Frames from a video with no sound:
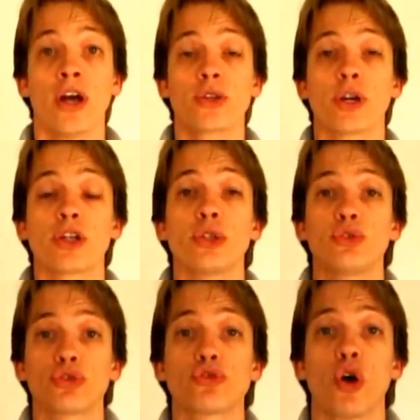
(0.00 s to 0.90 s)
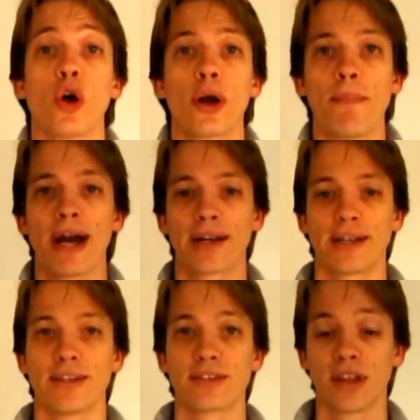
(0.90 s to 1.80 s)
So I can use stronger
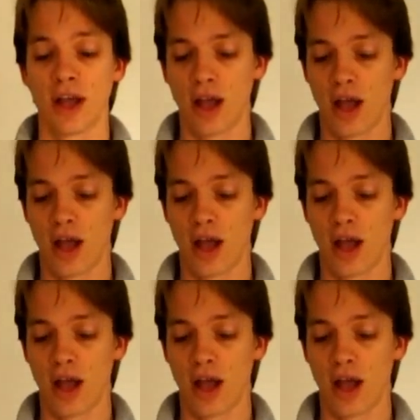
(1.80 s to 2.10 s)
magnets.